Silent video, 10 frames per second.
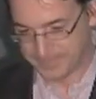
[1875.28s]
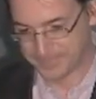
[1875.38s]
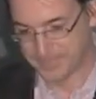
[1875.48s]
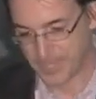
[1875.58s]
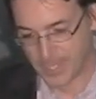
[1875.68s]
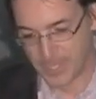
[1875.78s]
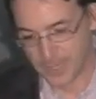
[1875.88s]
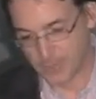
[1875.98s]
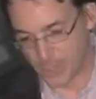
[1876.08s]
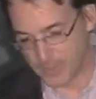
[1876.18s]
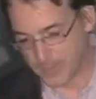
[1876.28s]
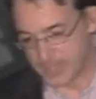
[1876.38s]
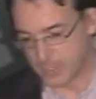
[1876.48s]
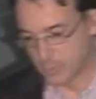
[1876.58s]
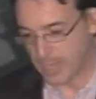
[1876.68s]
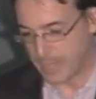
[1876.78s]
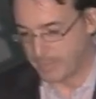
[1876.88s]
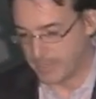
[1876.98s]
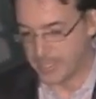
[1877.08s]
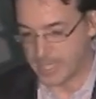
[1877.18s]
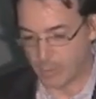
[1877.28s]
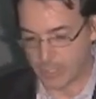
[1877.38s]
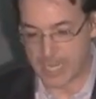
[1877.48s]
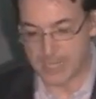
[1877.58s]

DARPA, thought that this could